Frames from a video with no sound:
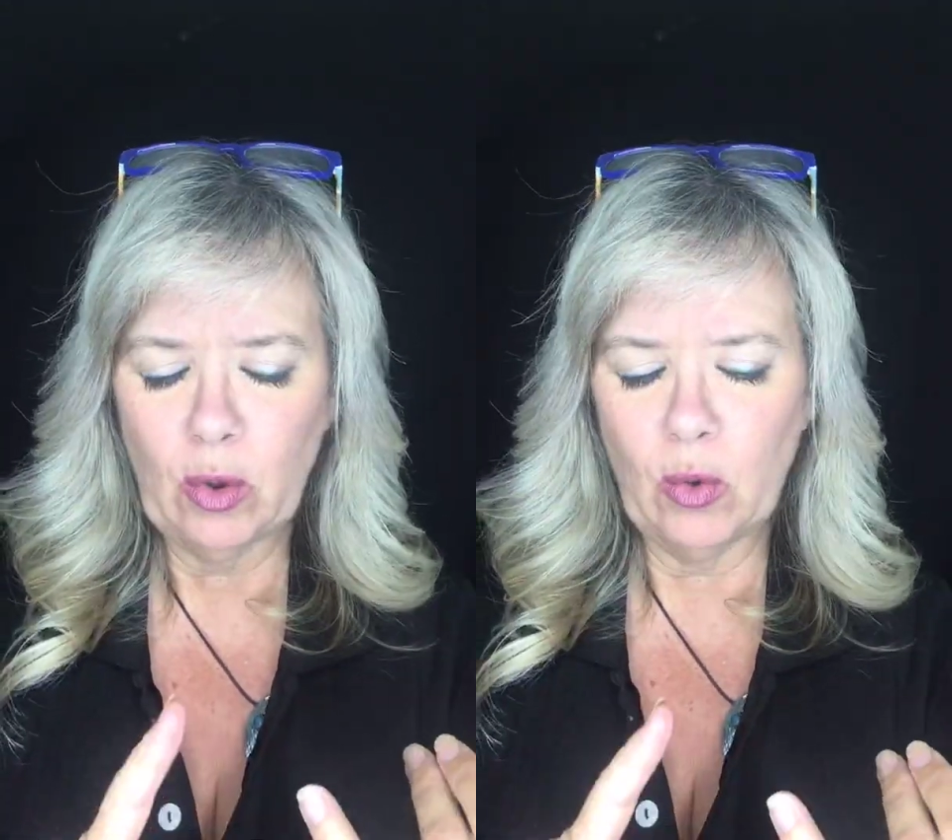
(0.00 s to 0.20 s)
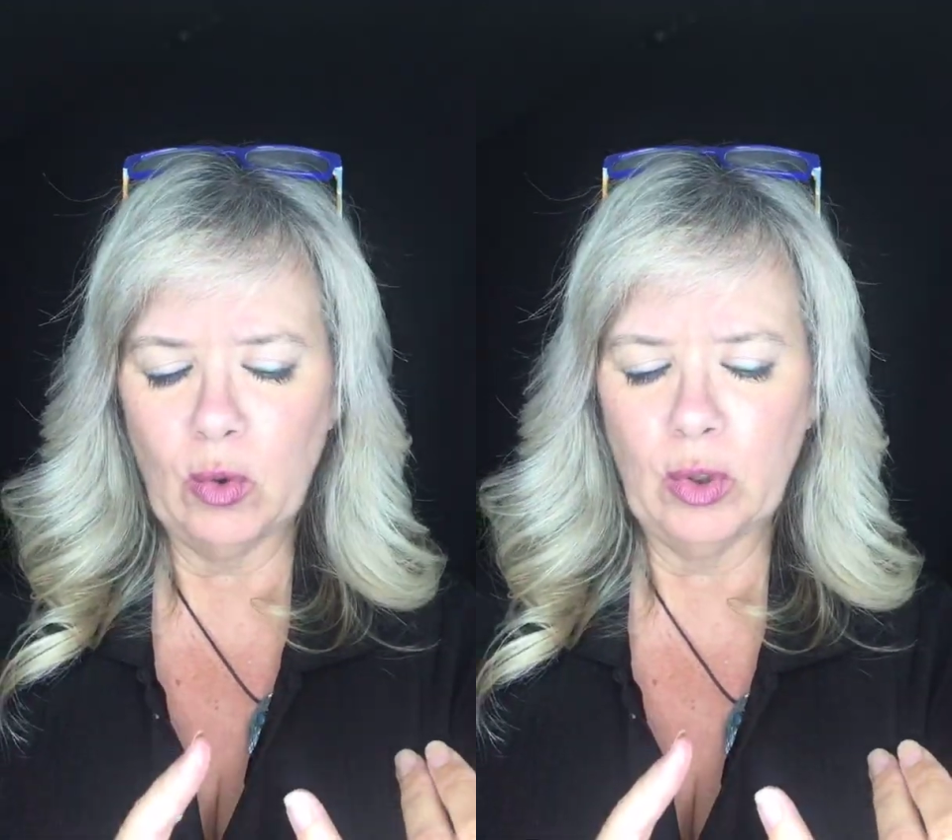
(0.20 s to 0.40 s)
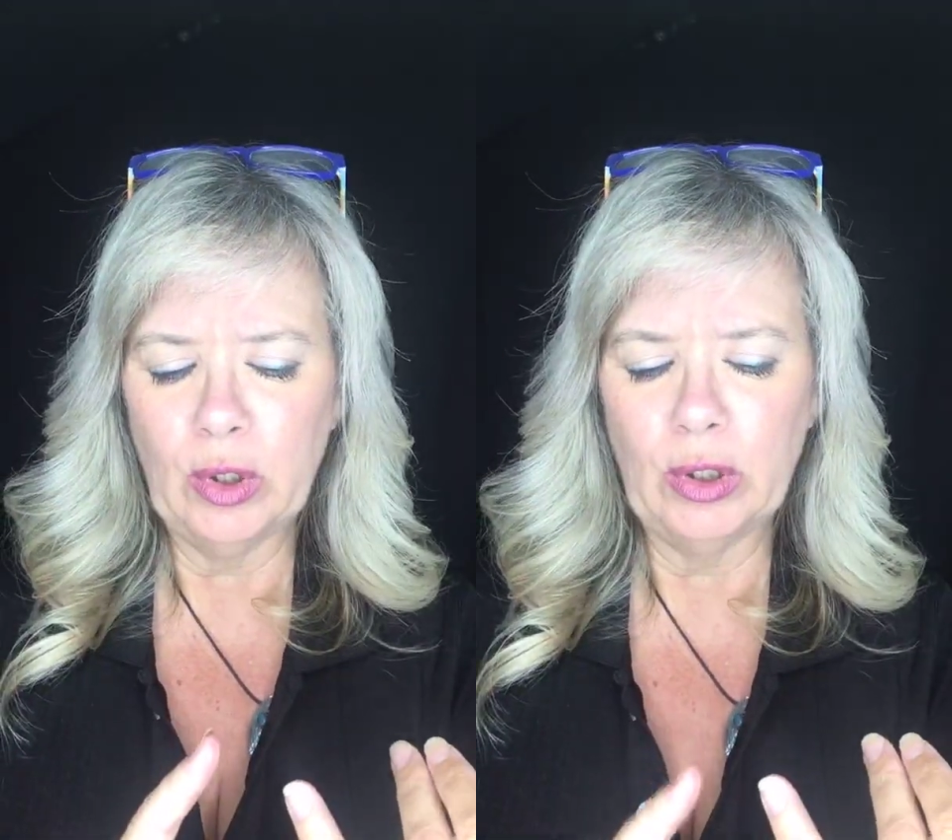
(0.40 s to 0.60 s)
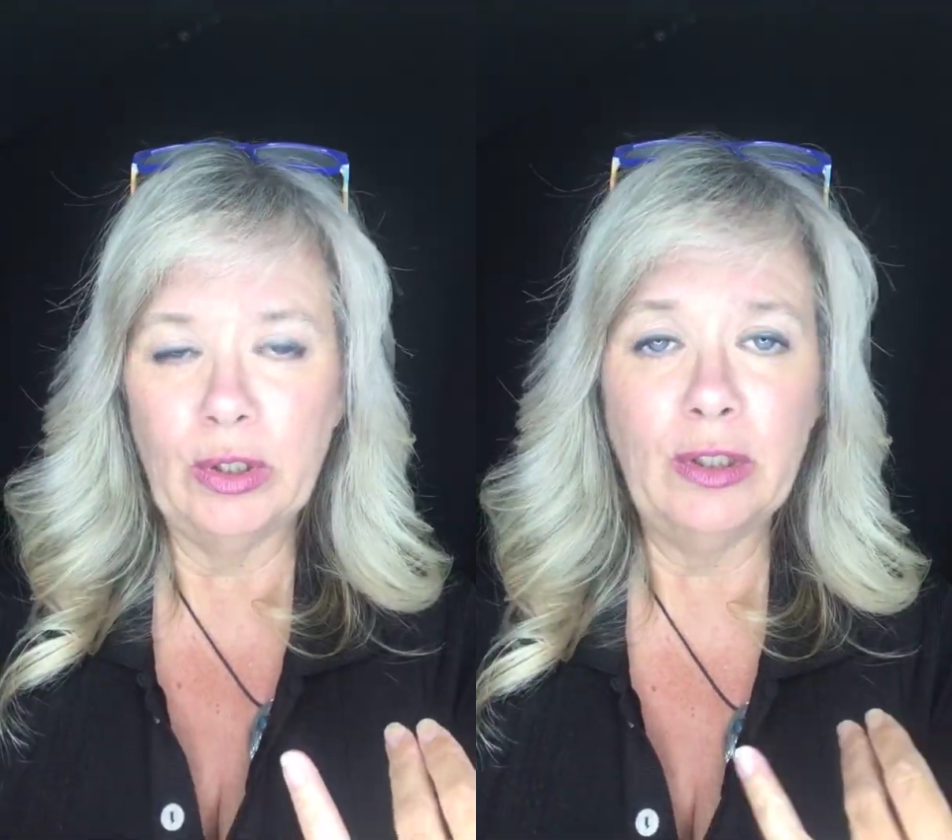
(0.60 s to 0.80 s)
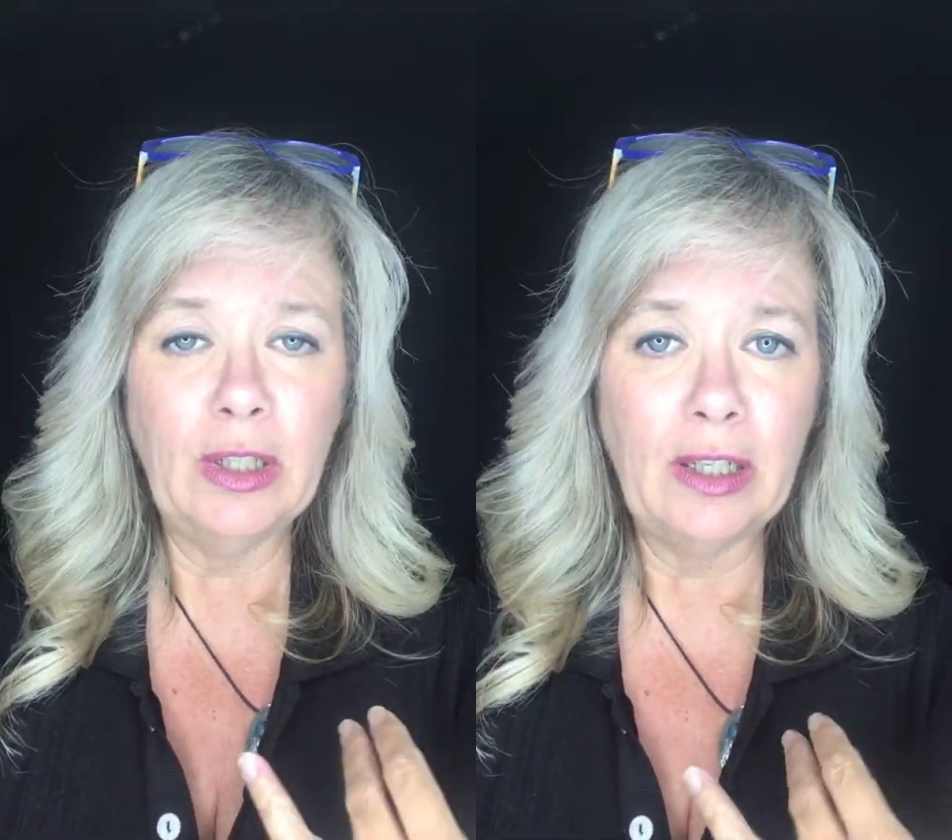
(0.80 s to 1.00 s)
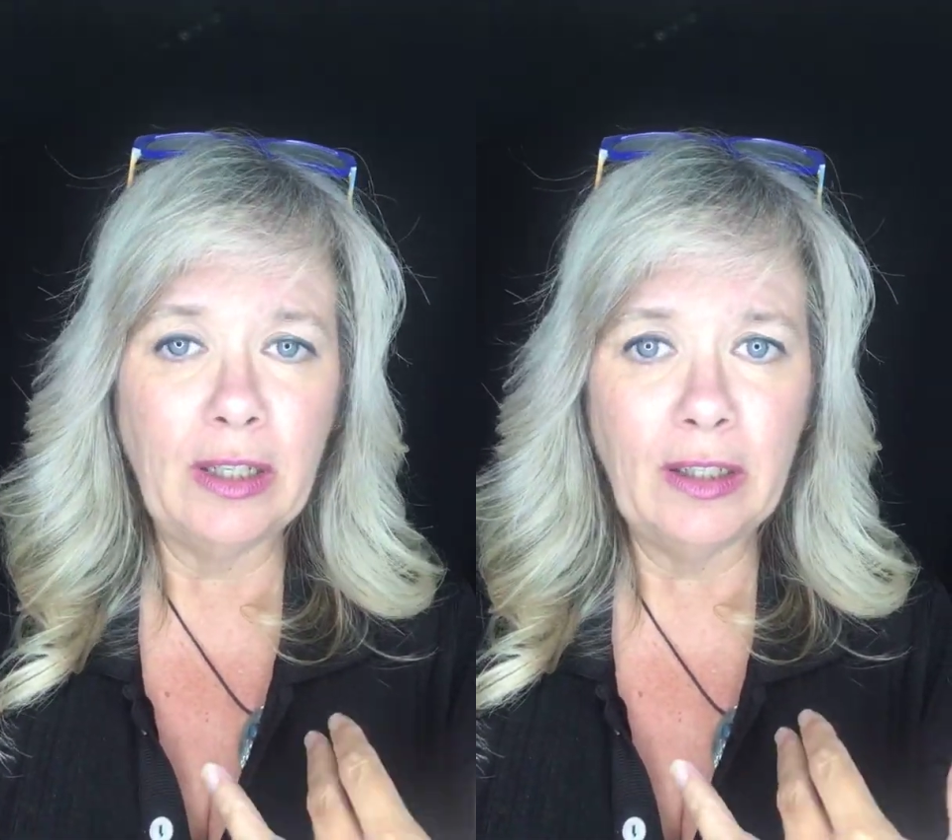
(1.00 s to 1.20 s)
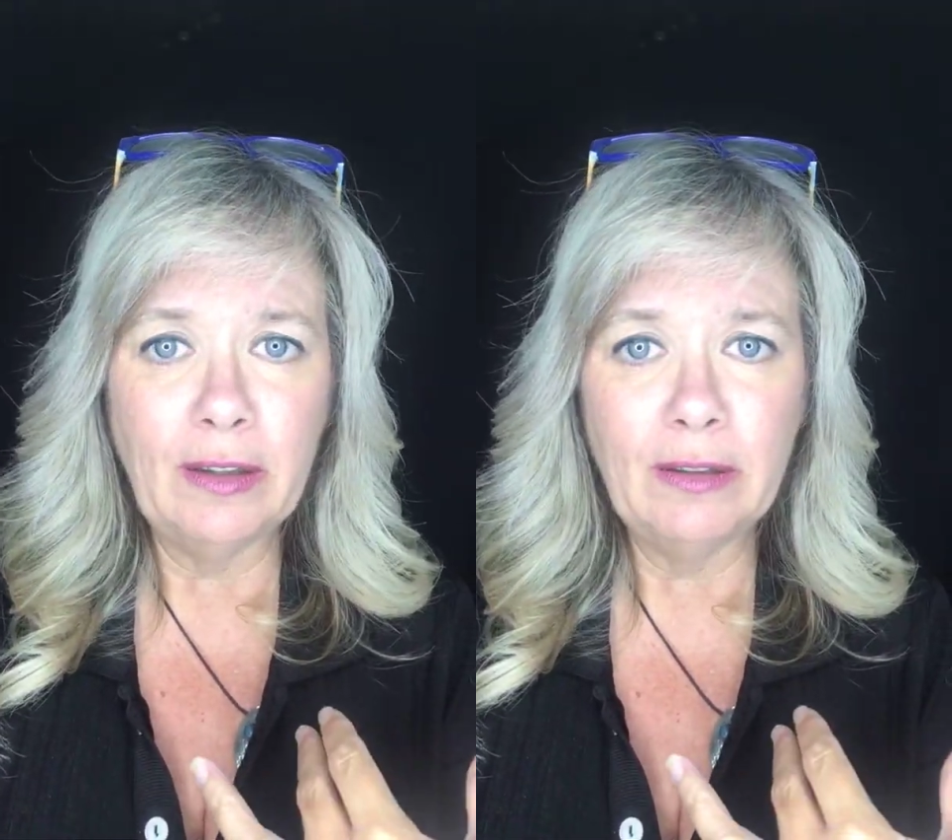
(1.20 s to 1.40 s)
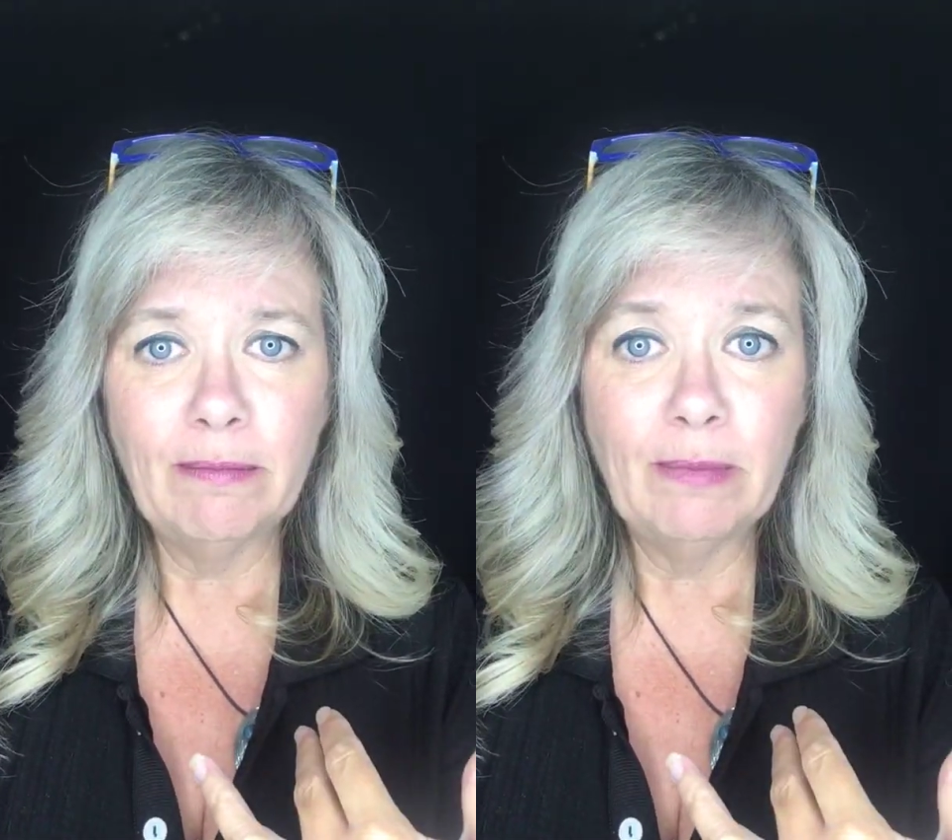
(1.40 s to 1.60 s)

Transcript: or a